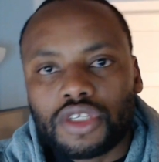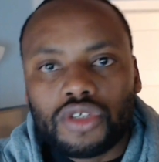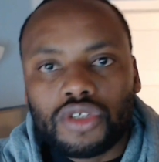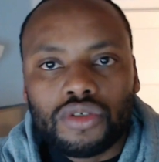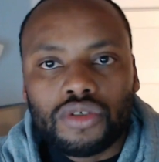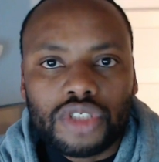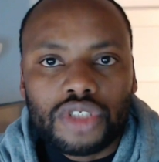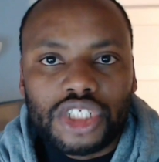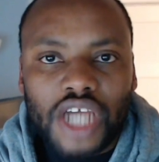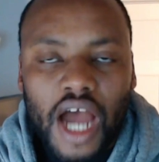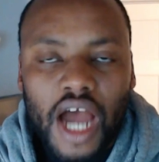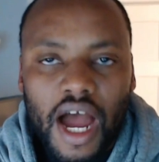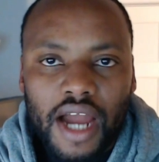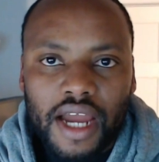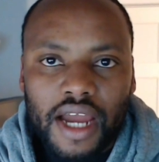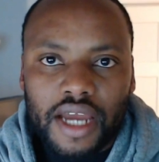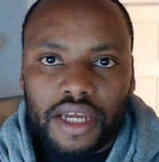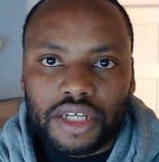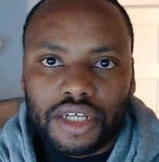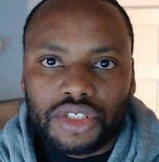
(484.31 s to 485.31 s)
there's a
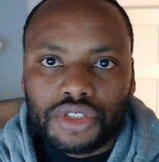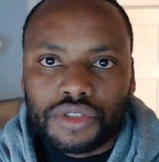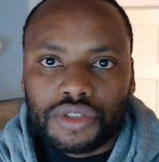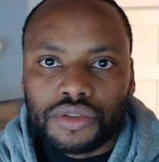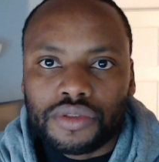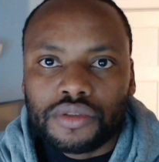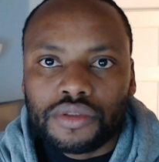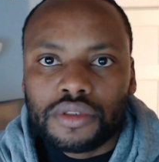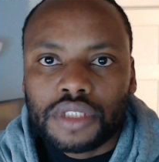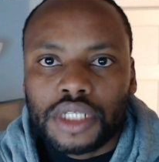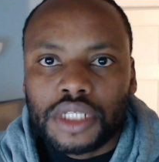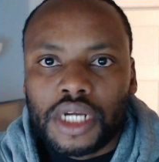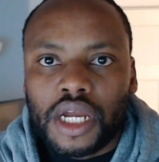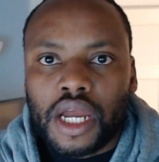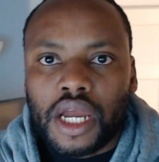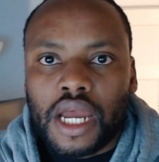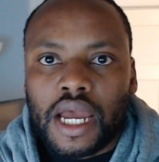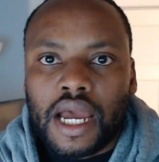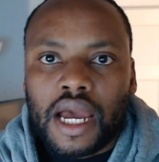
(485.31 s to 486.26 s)
huge hunger issue,